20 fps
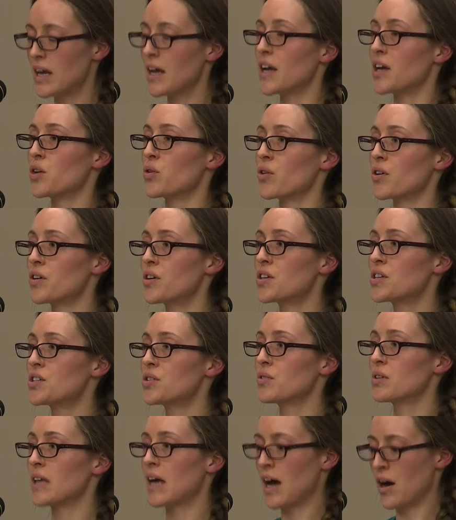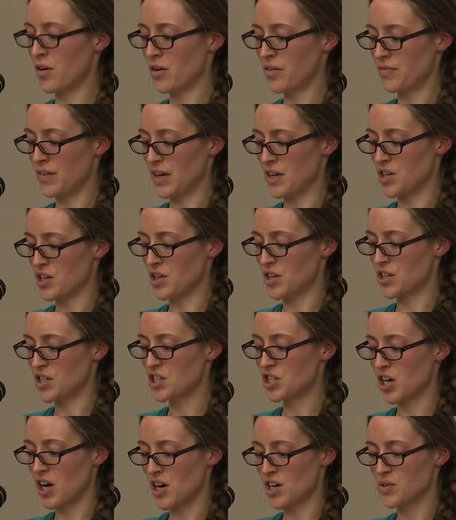in order to allow offenders
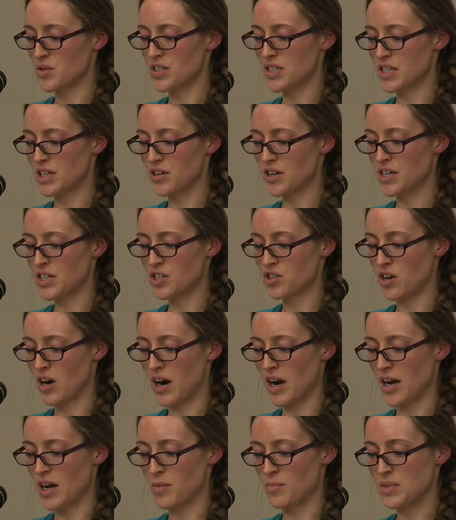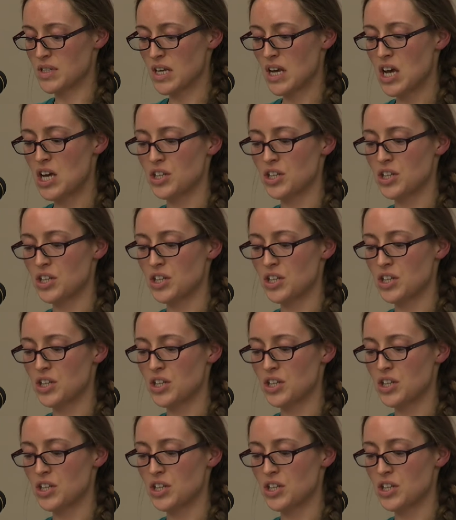charged with serious crimes